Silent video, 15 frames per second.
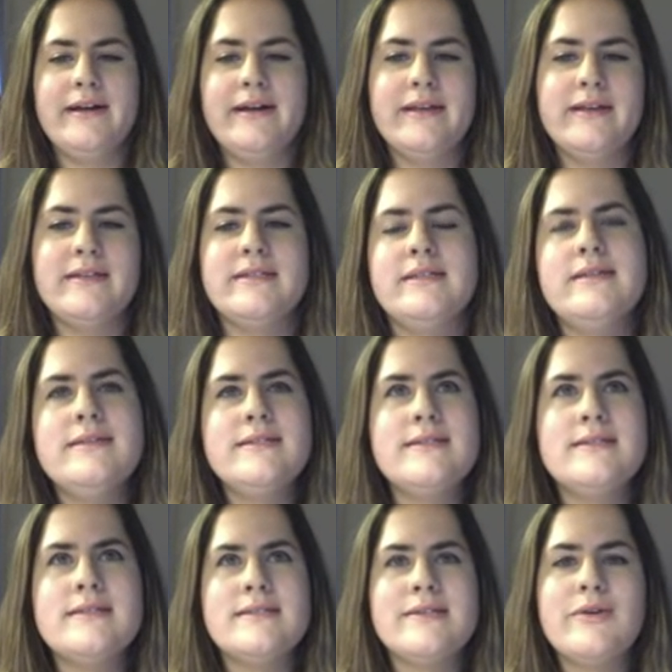is
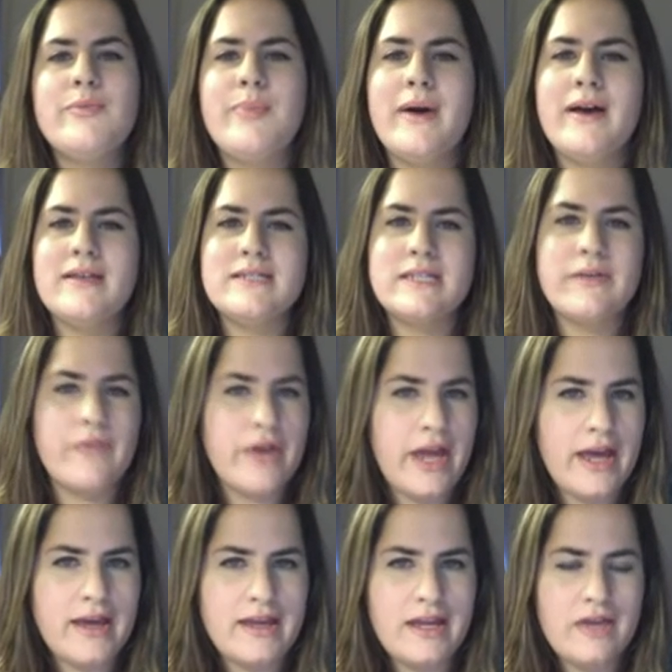this slope positive or
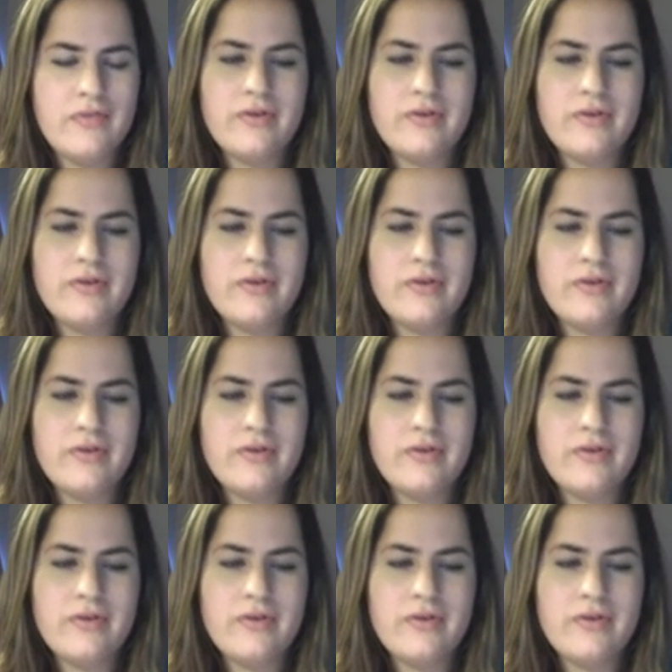negative?